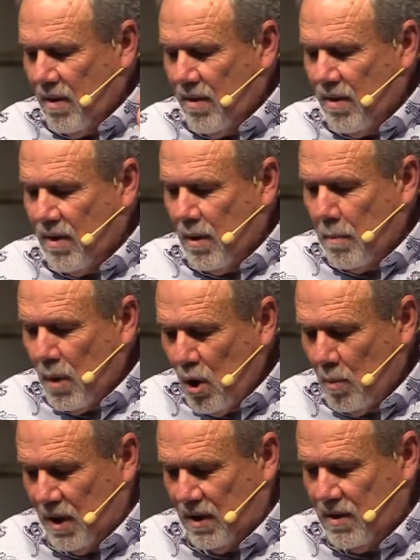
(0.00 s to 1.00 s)
The
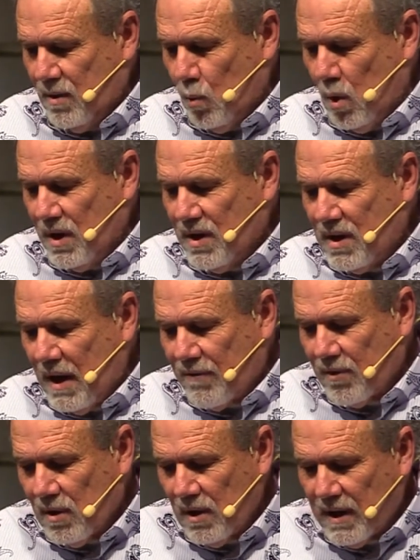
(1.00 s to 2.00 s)
moment one
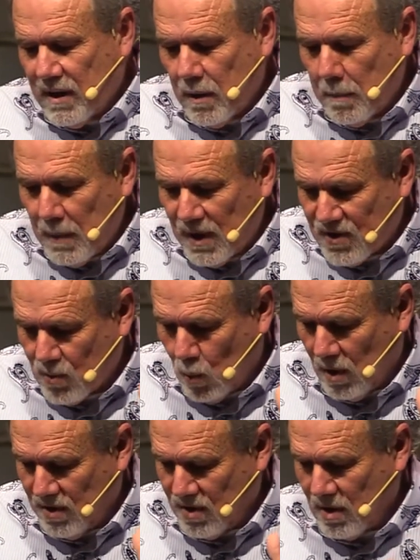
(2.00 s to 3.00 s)
definitely commits
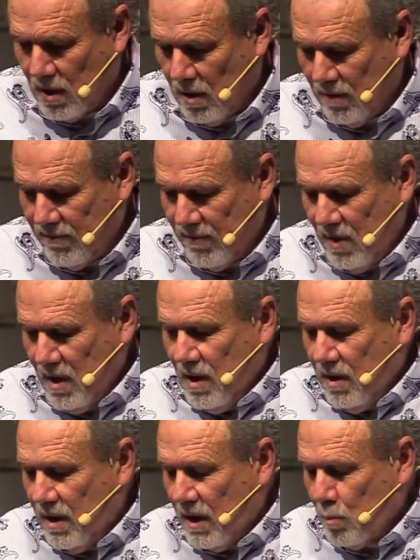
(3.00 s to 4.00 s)
oneself,
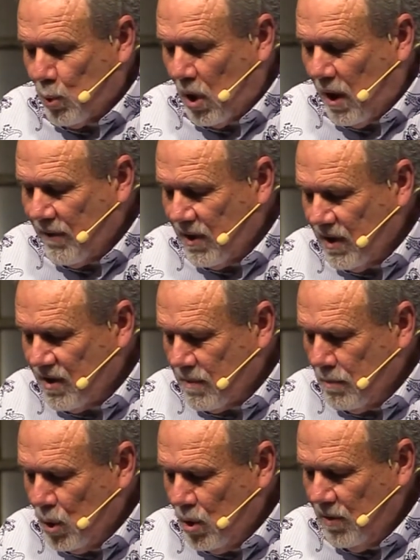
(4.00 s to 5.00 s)
then providence
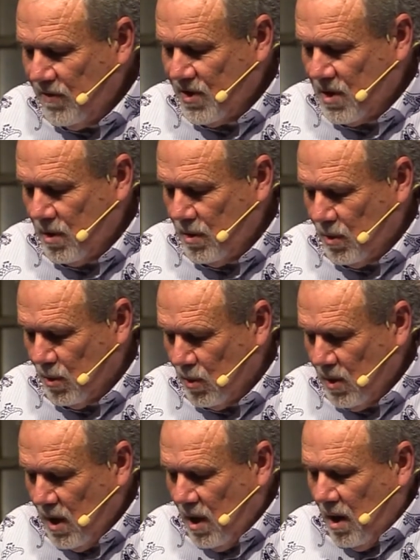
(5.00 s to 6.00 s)
moves too.
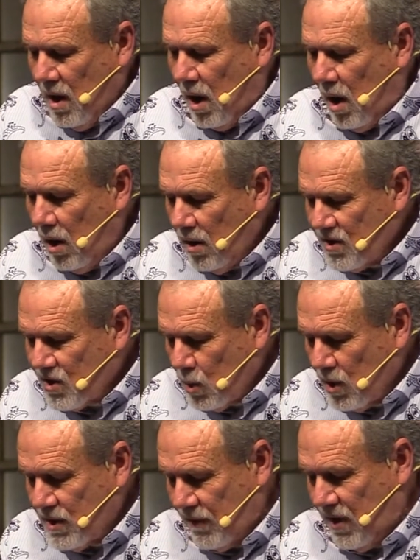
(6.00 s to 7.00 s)
All
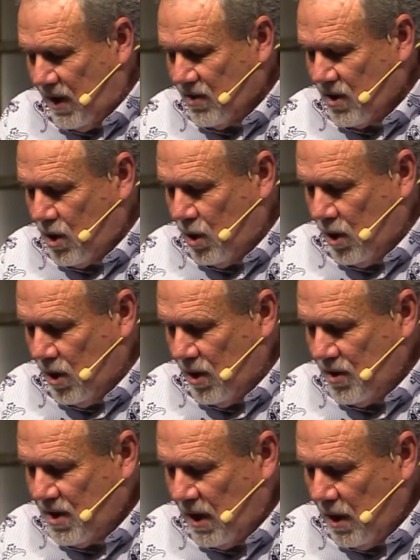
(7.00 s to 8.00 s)
sorts of things occur
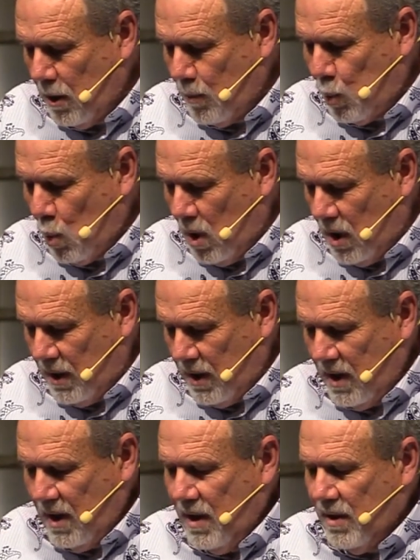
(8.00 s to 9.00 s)
to help one
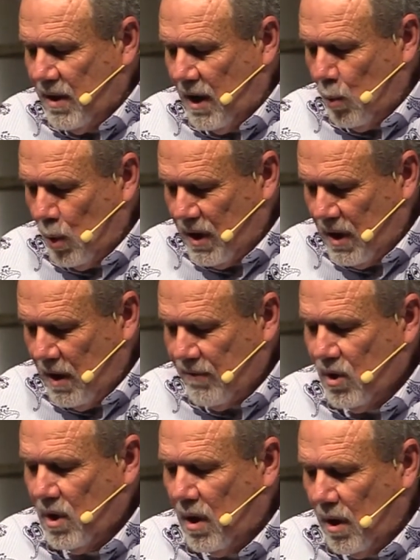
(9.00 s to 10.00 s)
that would
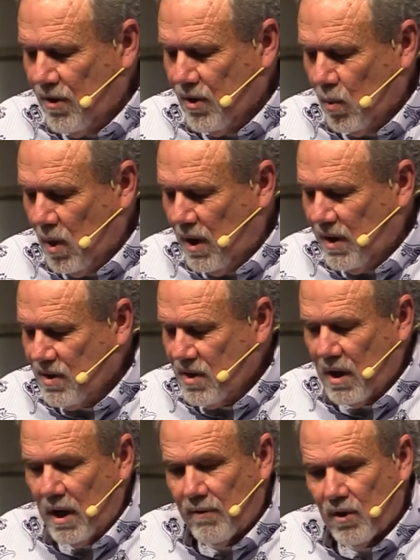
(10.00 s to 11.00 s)
never otherwise
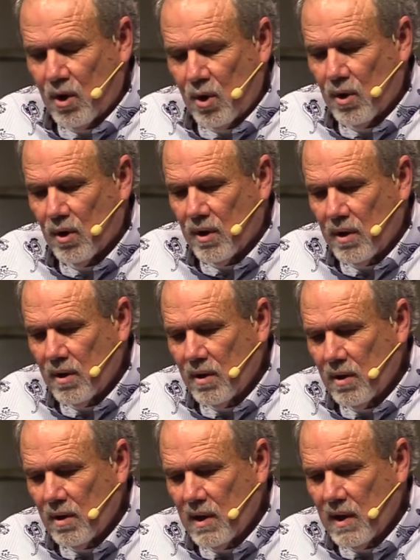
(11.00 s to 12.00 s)
have occurred.
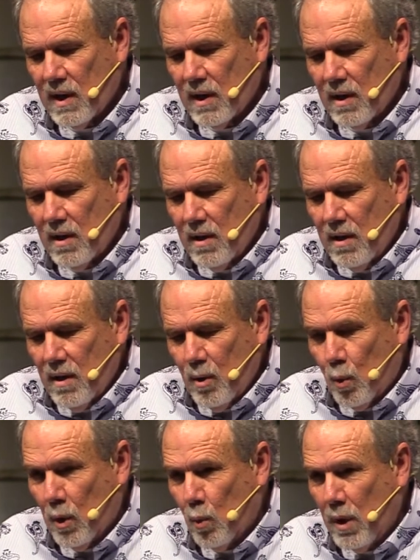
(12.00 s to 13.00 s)

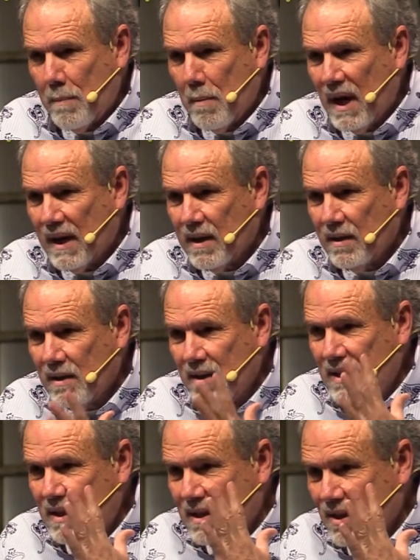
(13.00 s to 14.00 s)
When we make a
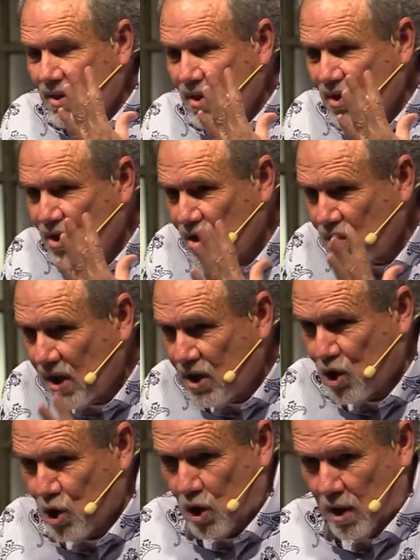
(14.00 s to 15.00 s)

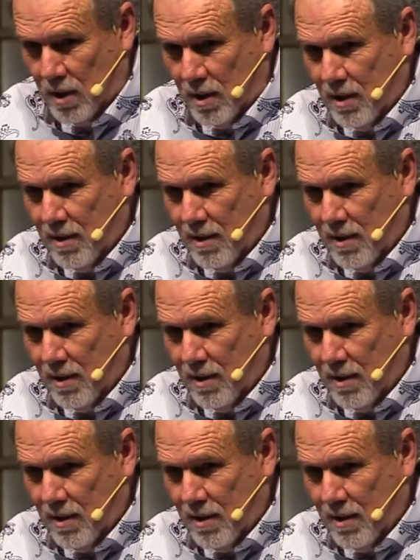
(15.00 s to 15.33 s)
decision,